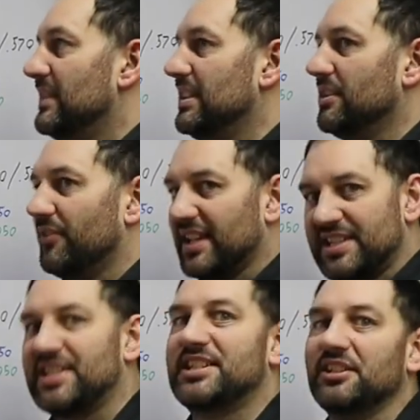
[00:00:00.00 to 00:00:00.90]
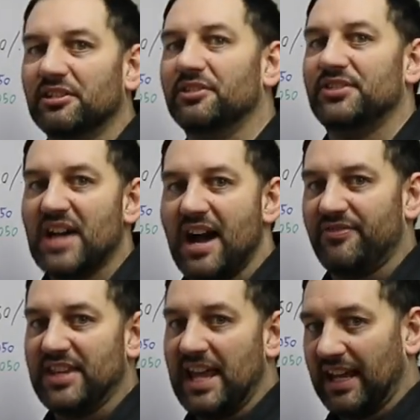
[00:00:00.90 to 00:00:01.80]
that's still
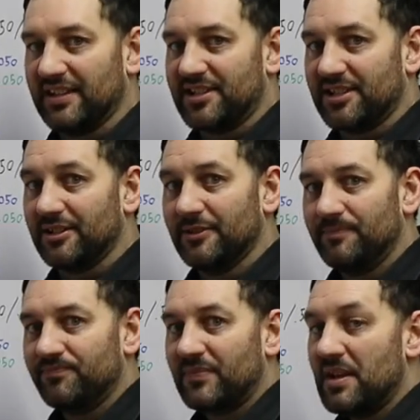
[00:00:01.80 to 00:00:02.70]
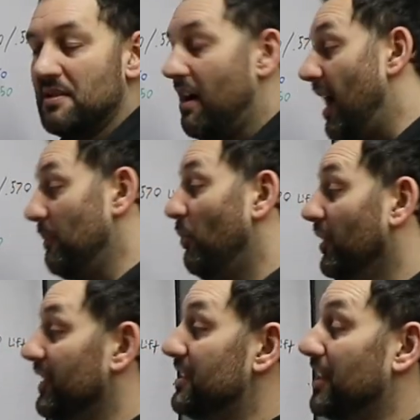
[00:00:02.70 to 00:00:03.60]
not the answer. I'm
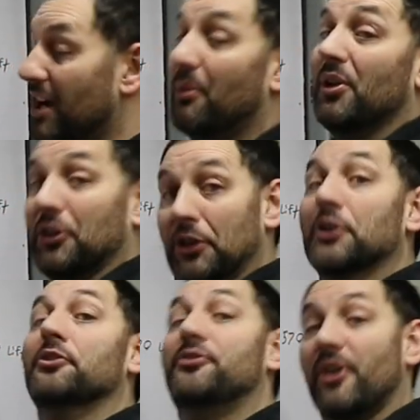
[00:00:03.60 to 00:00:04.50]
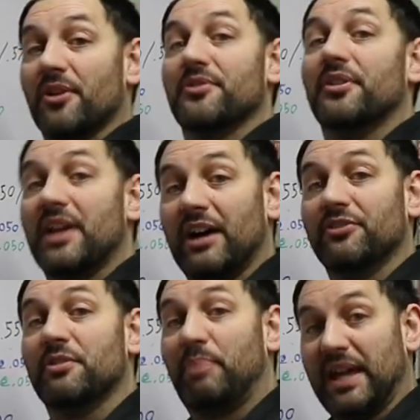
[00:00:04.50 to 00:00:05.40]
willing to go a little farther
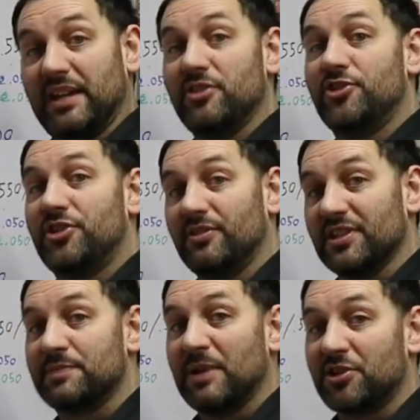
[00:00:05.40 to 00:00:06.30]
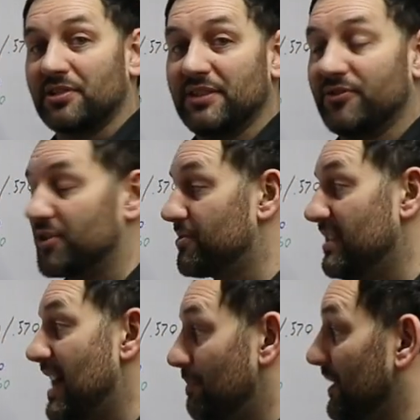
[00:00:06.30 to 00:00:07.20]
down the page, especially for
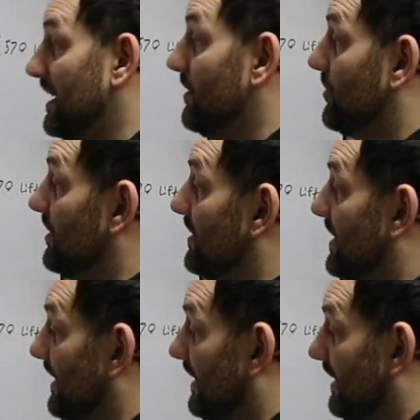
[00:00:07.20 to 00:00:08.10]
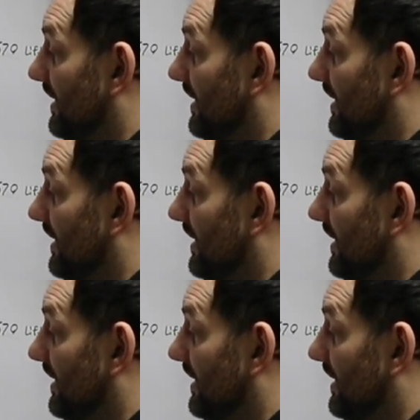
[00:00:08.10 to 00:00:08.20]
street applications,